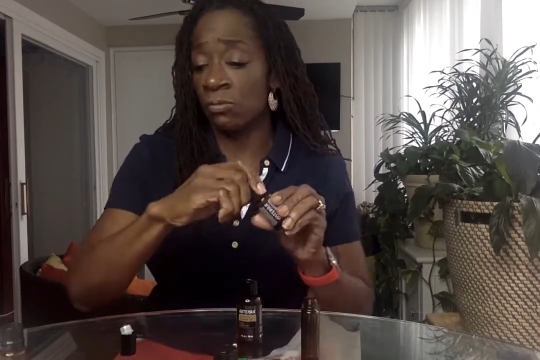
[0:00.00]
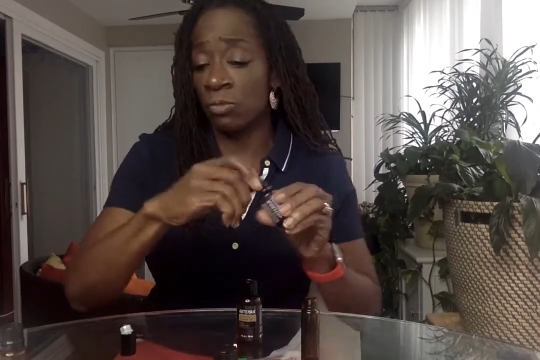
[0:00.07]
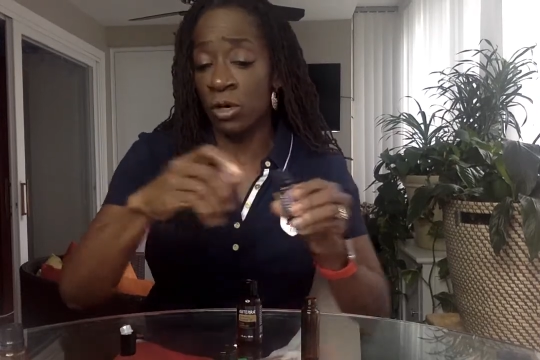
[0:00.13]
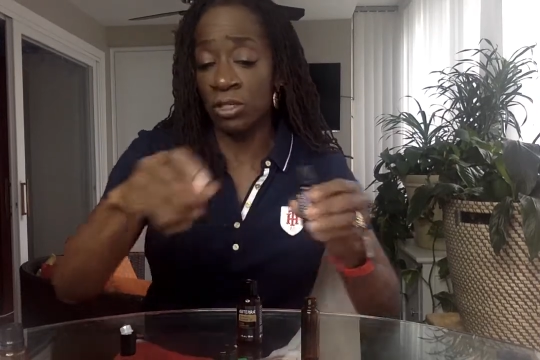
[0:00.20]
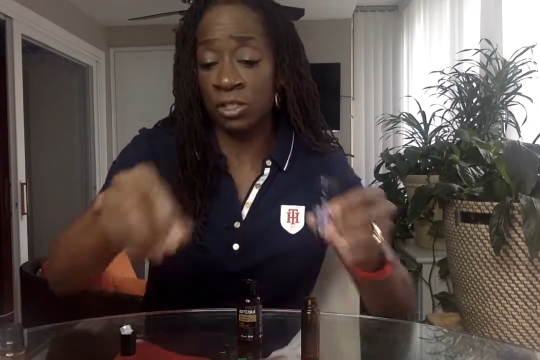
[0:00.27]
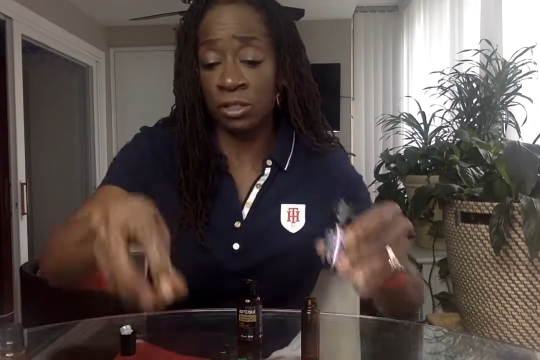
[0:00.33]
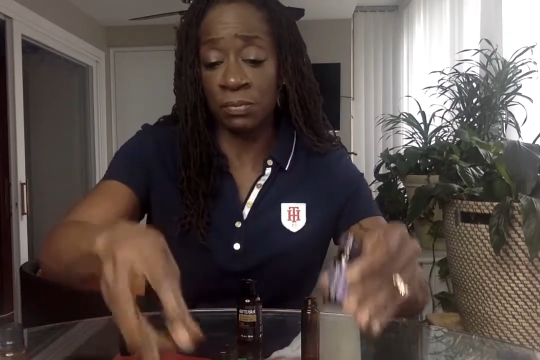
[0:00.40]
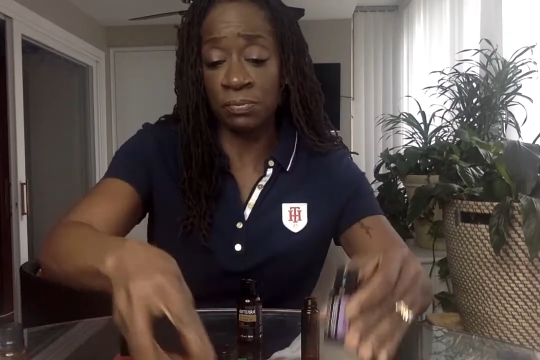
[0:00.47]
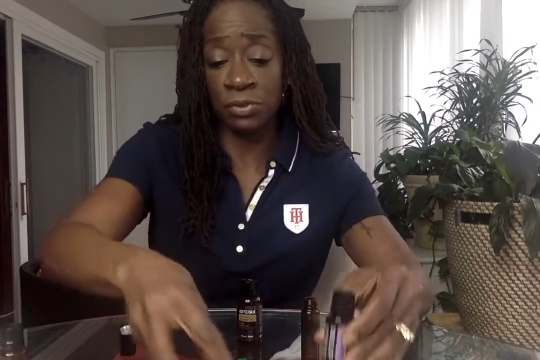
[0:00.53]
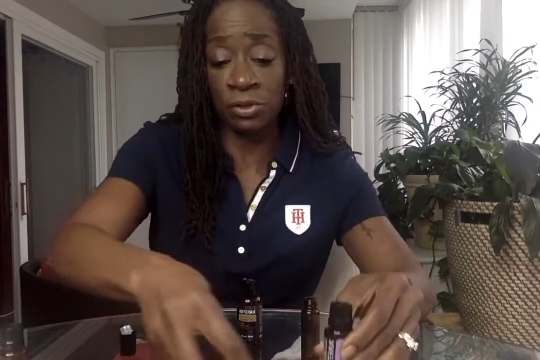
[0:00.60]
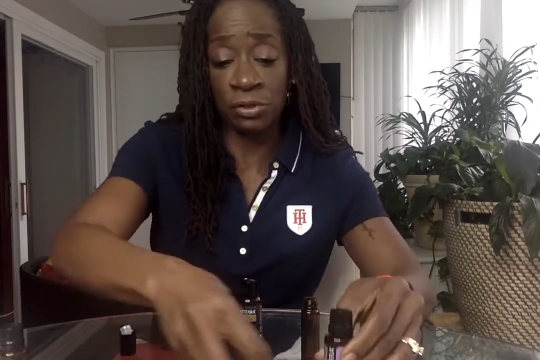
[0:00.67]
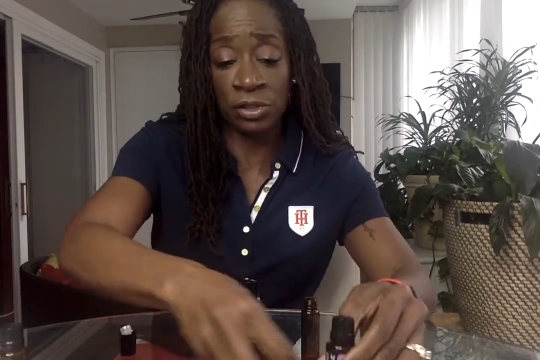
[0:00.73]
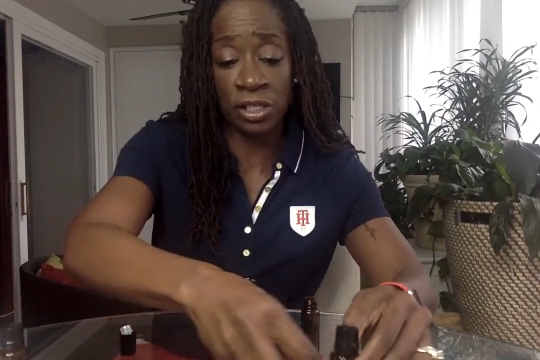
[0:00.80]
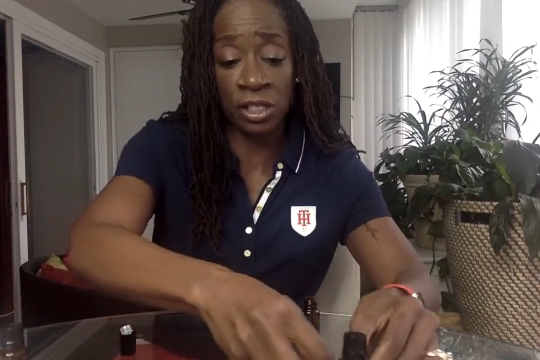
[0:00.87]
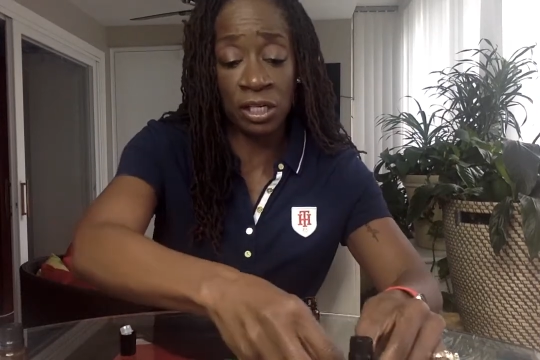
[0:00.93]
what's the
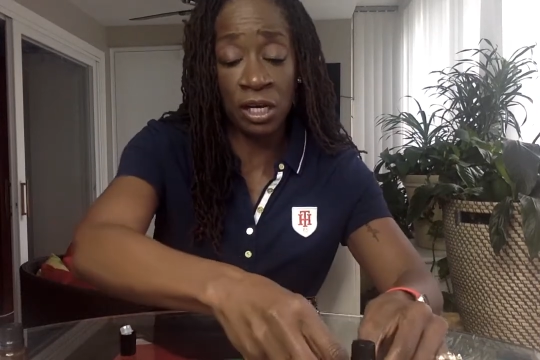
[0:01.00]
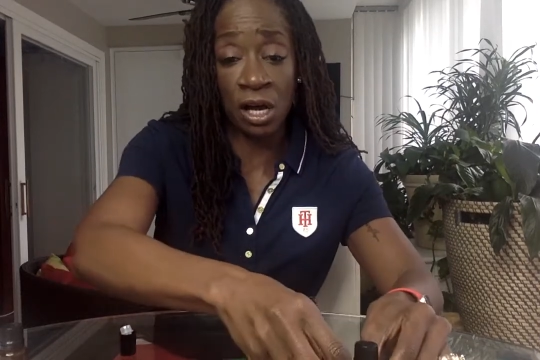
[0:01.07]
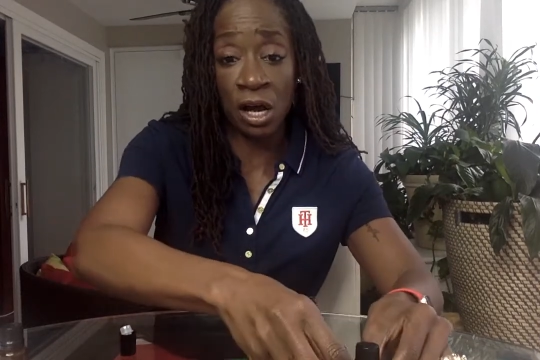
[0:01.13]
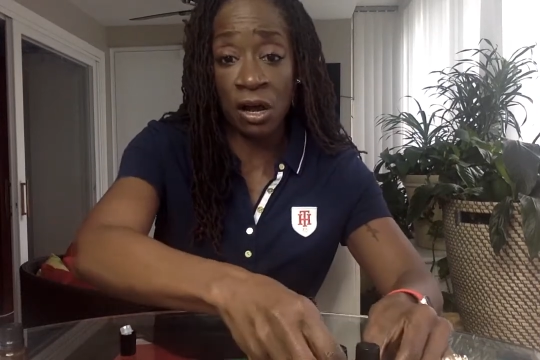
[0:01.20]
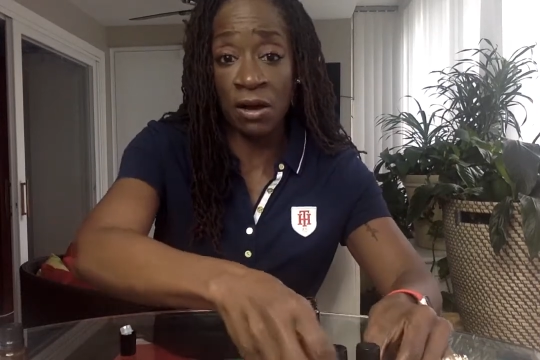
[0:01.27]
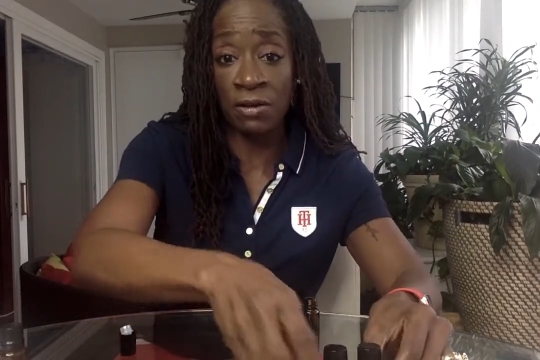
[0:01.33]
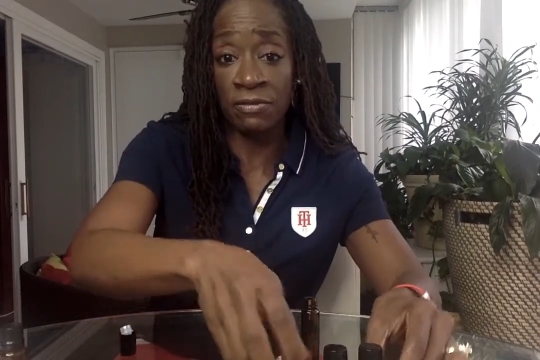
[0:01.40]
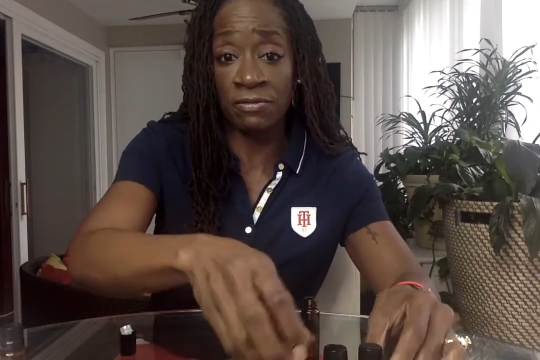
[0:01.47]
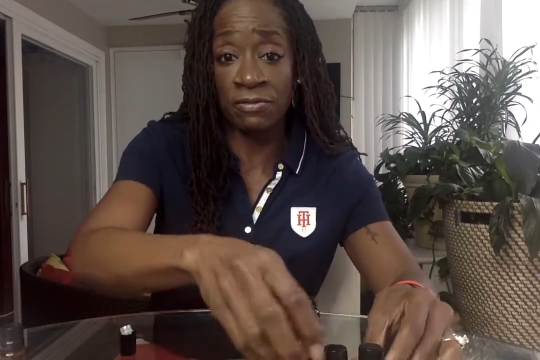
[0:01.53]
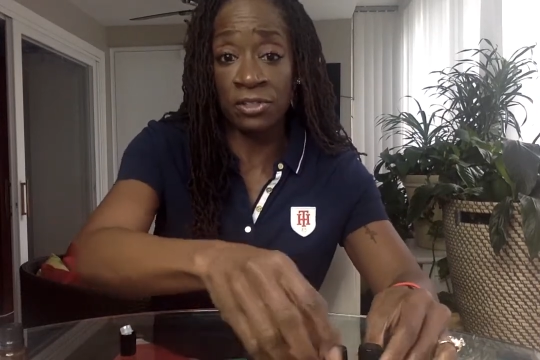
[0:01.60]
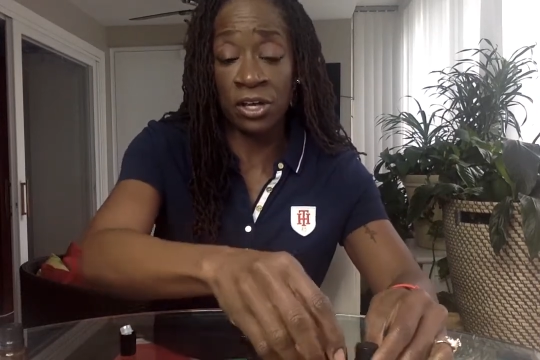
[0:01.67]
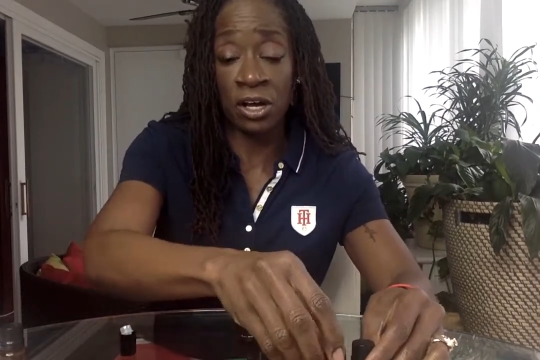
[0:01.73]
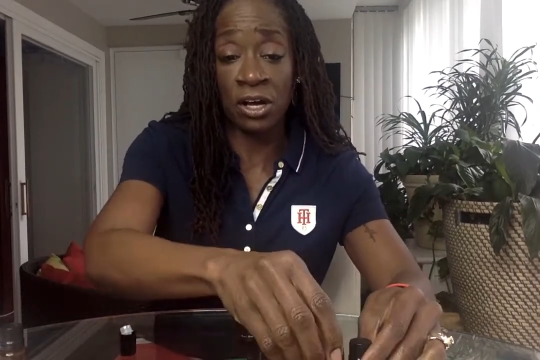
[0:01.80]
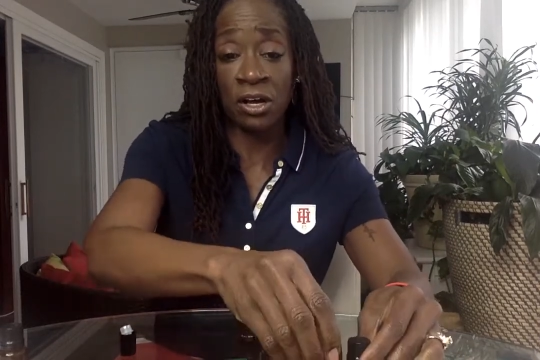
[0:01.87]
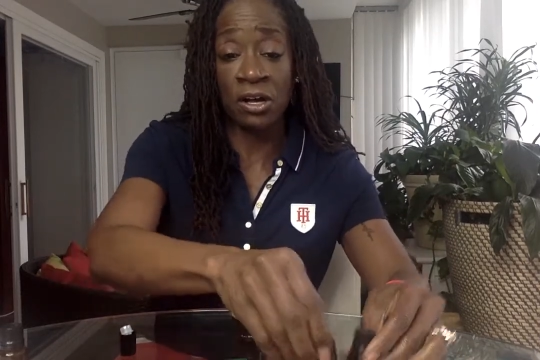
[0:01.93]
beauty of
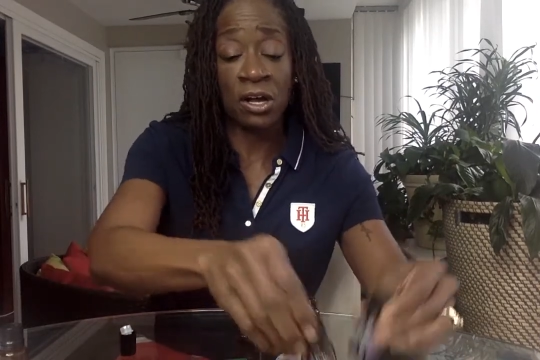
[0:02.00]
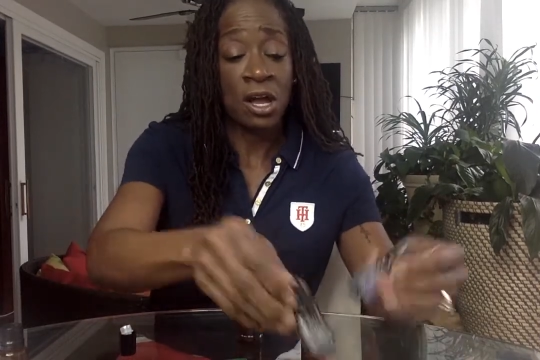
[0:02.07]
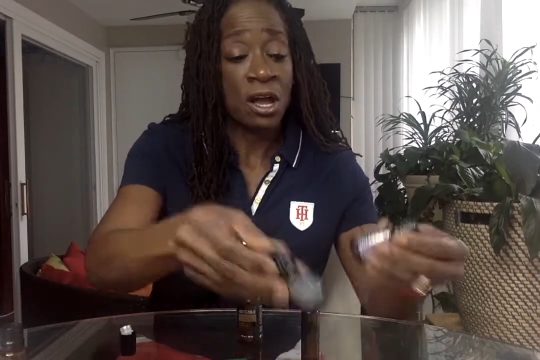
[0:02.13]
the